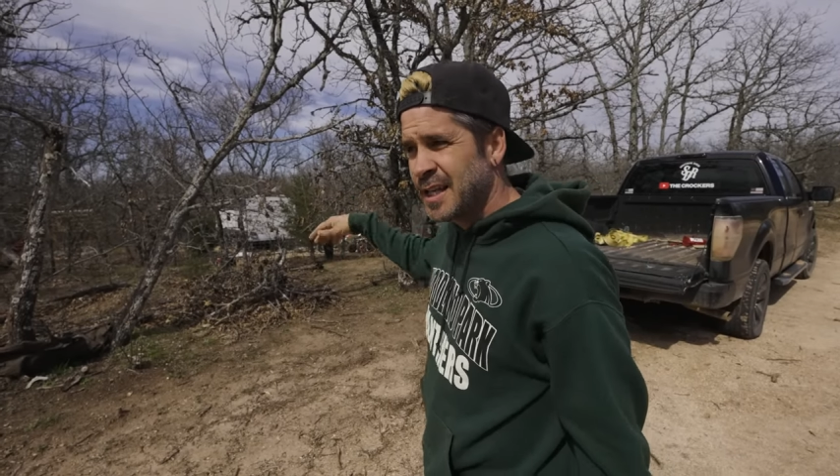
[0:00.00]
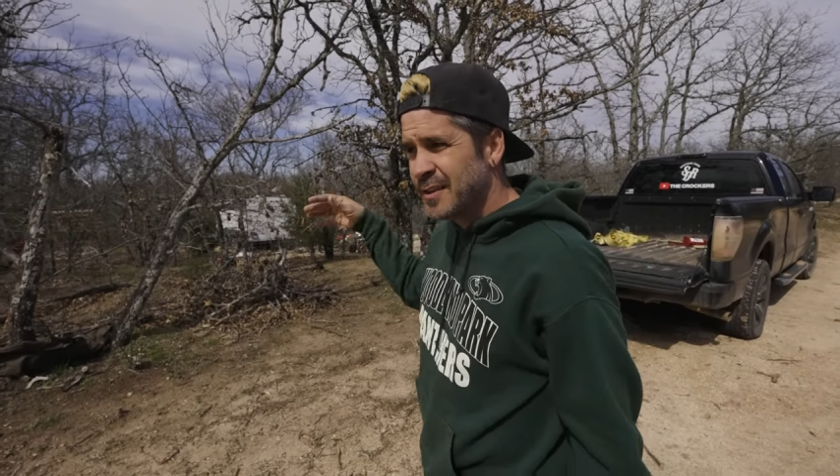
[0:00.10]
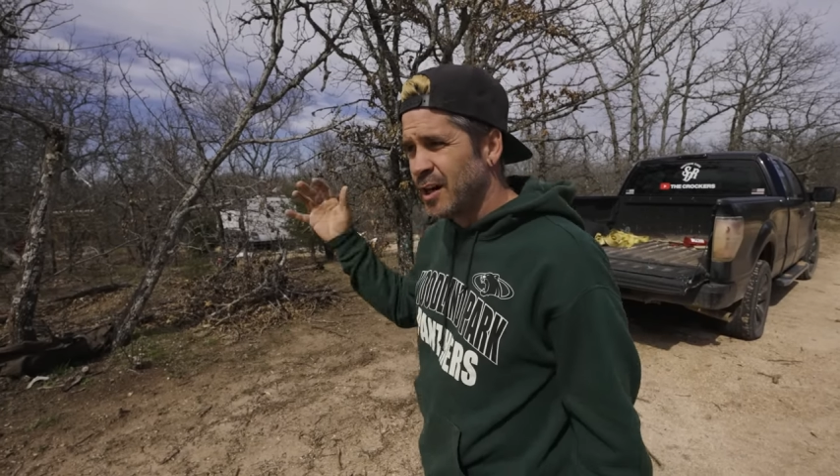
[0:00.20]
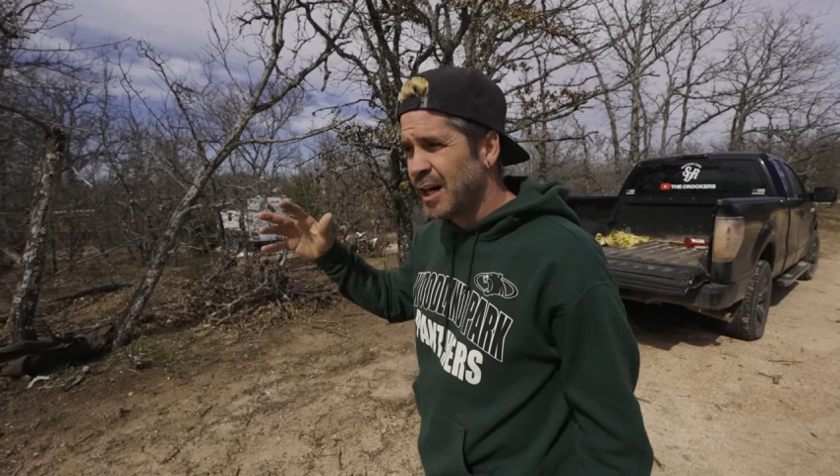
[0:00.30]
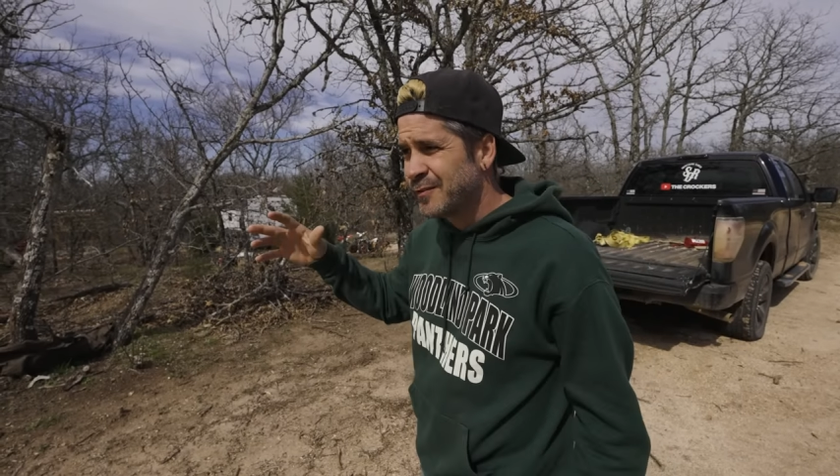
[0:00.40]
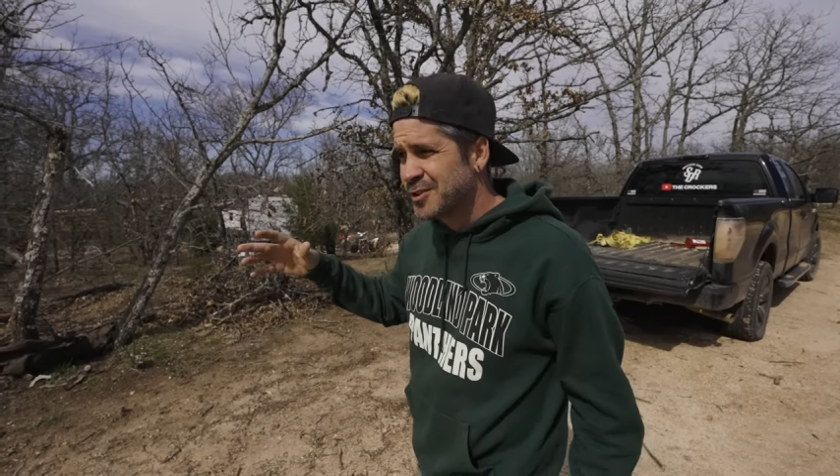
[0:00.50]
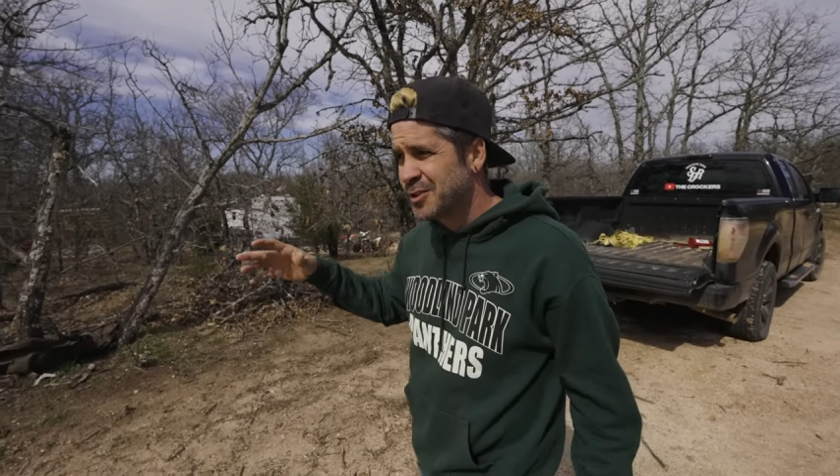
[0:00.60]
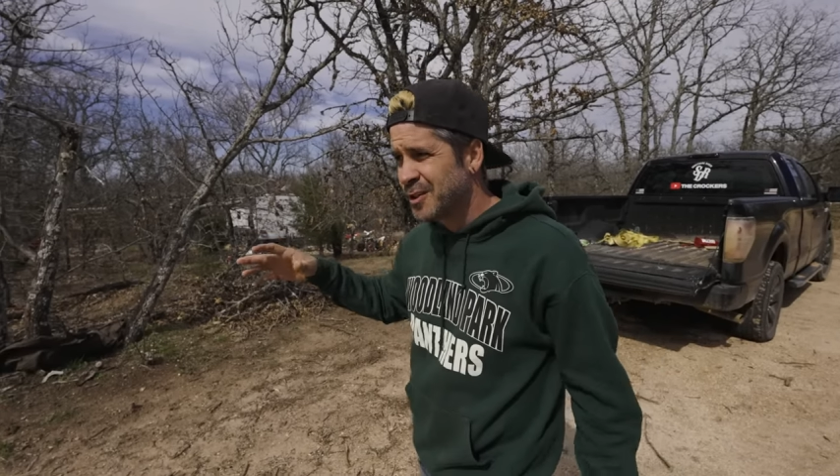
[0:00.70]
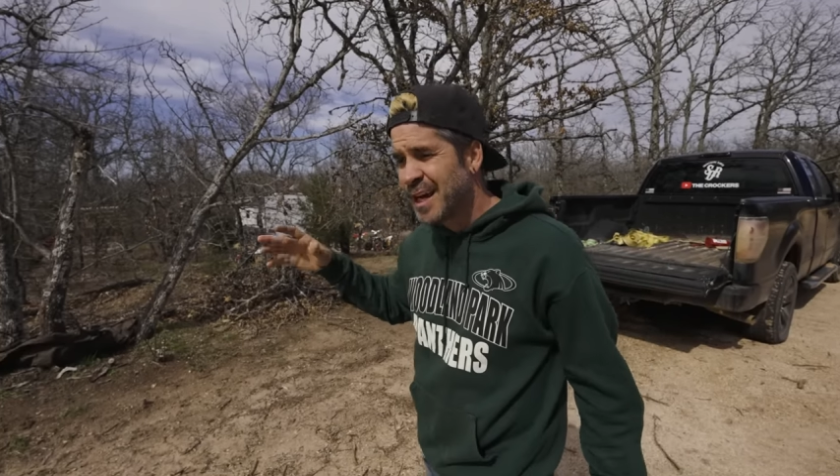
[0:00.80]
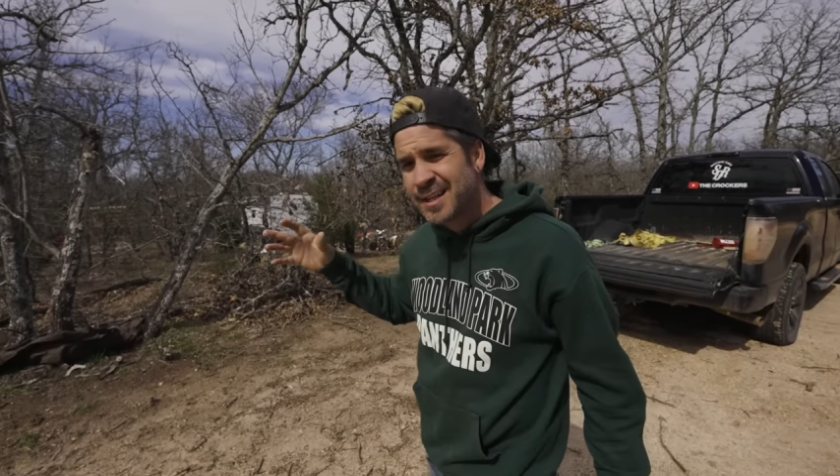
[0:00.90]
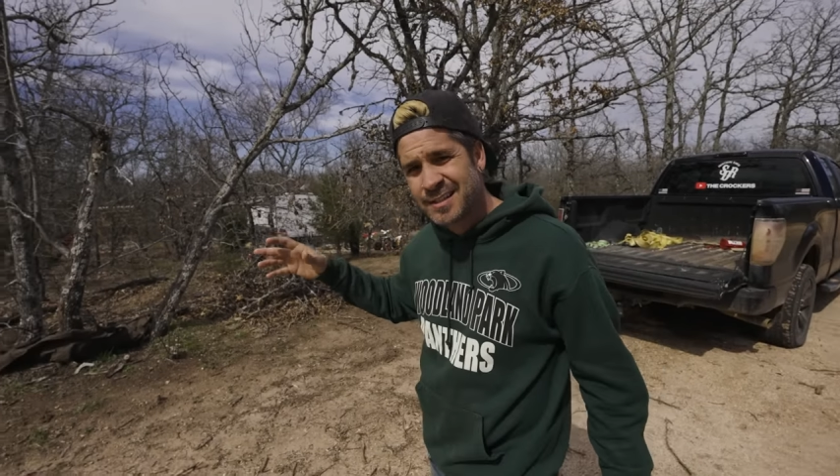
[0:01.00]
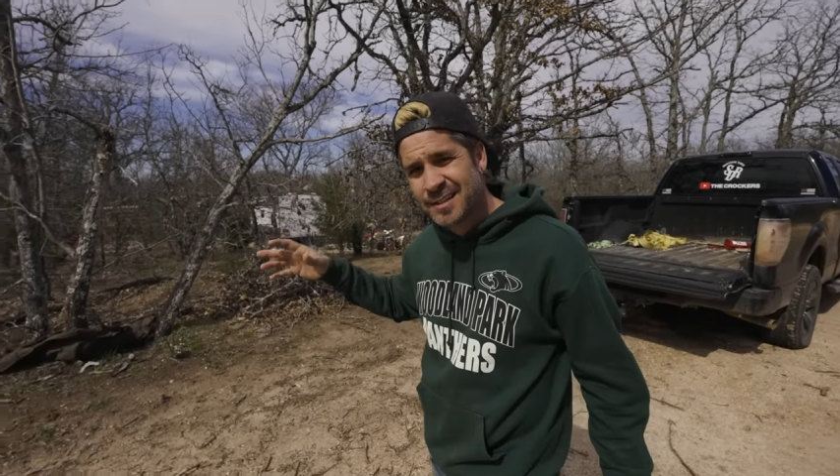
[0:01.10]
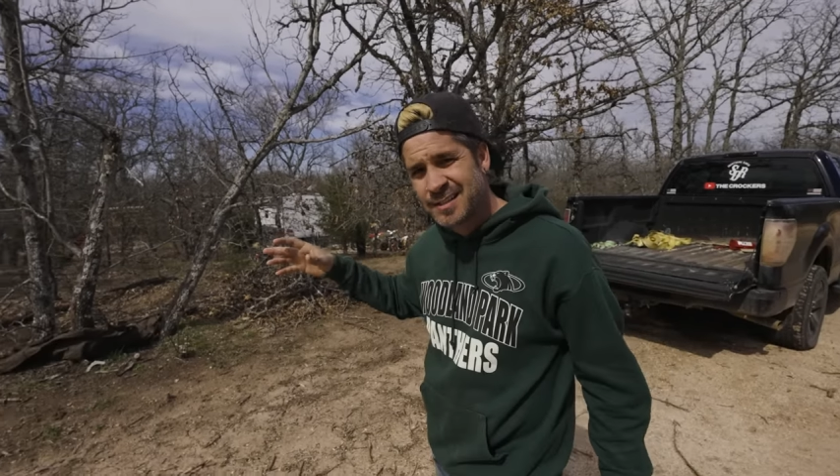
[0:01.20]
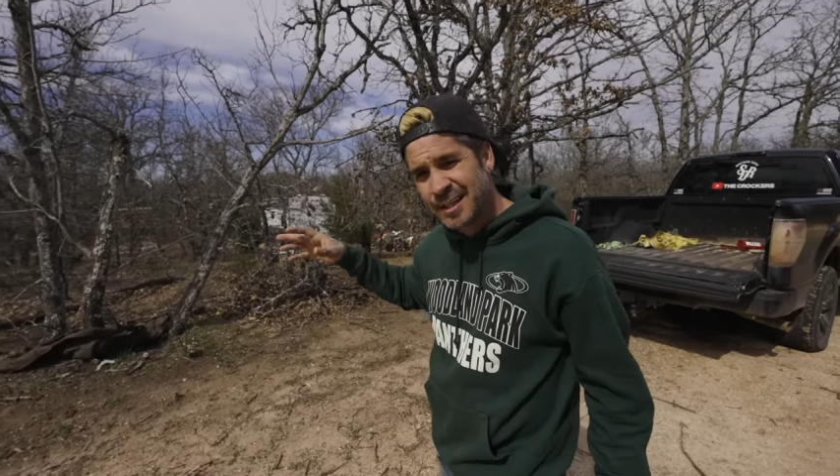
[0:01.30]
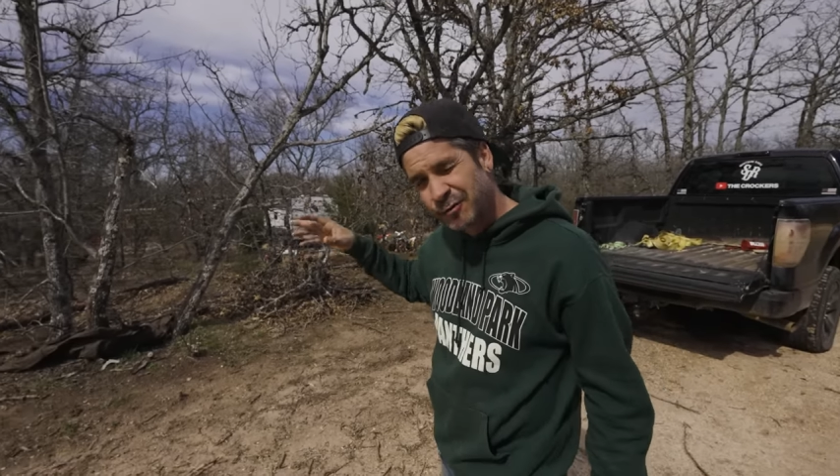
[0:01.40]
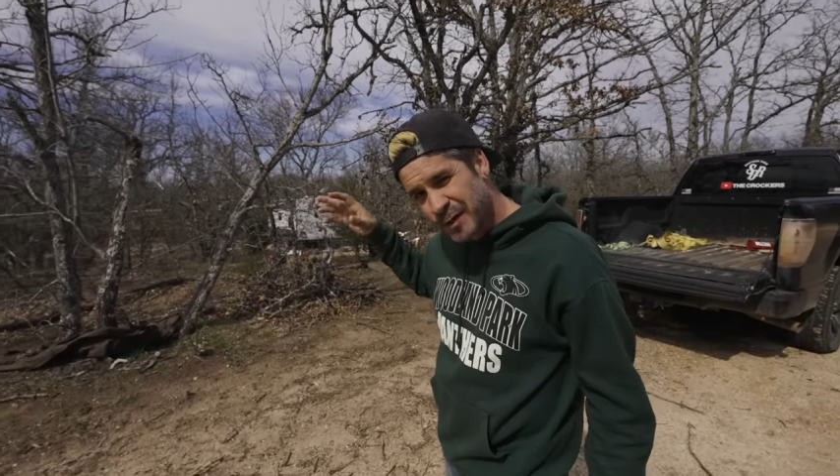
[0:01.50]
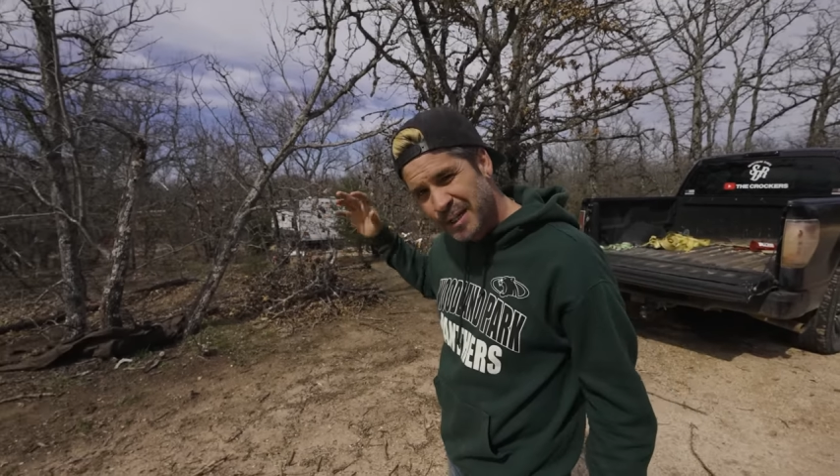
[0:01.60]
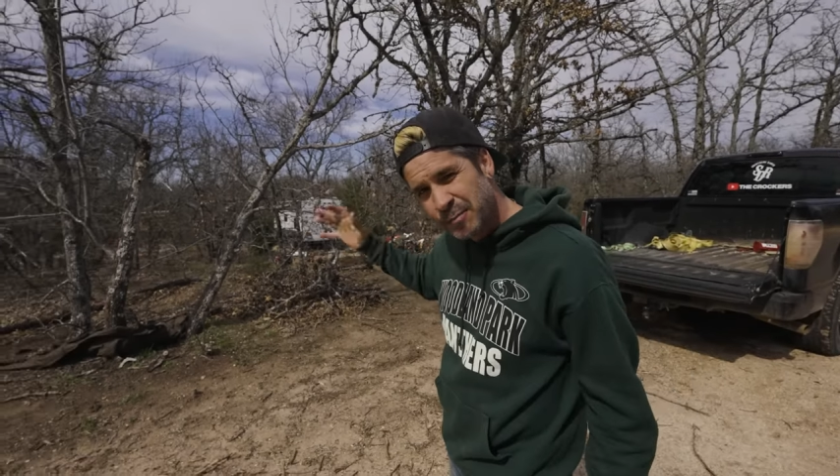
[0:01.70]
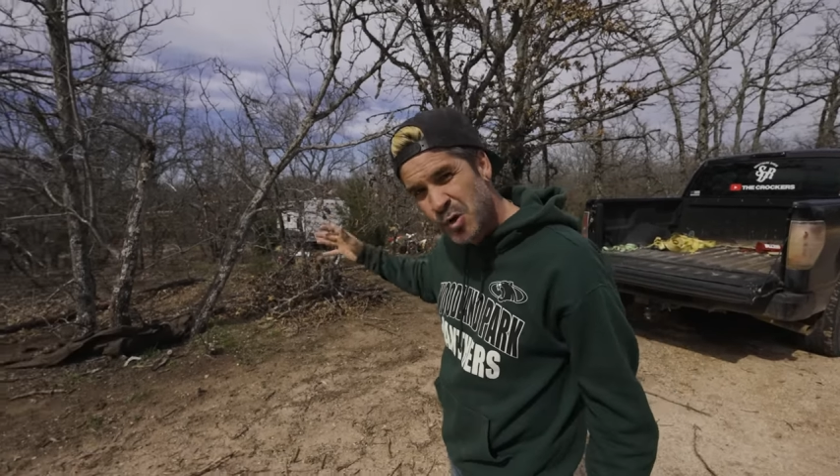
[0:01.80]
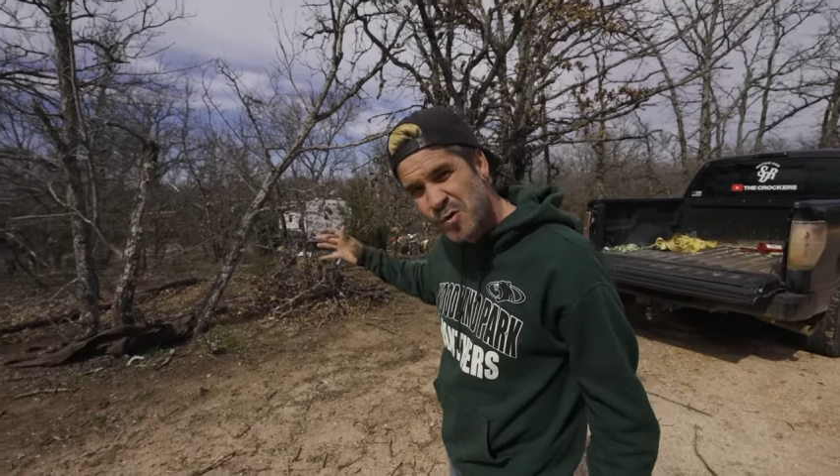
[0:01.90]
and the officer asked us if we
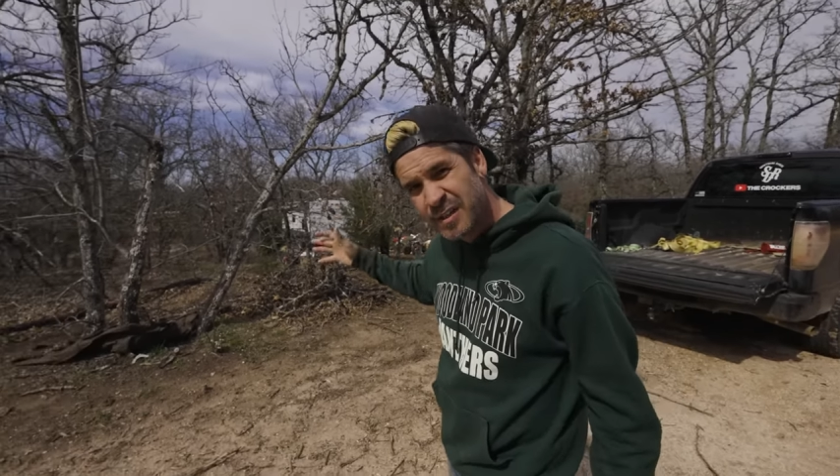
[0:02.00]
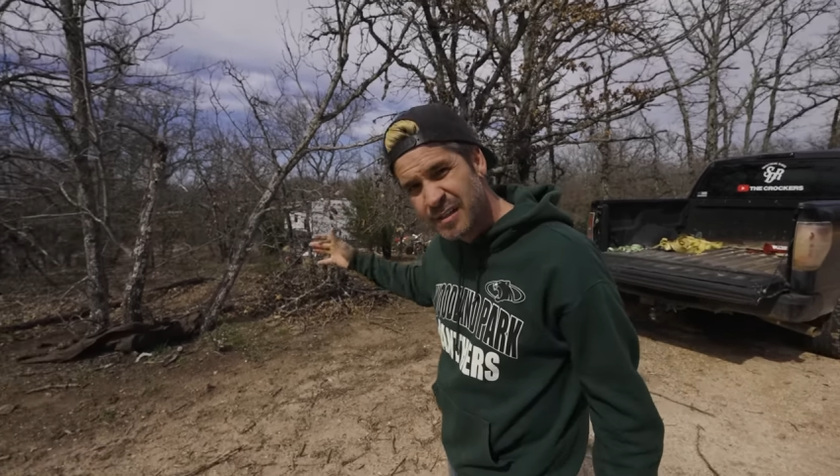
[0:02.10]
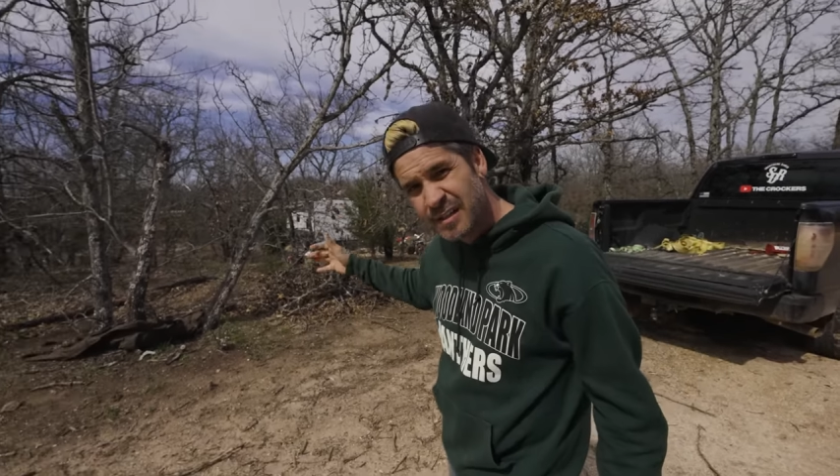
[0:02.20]
could move it.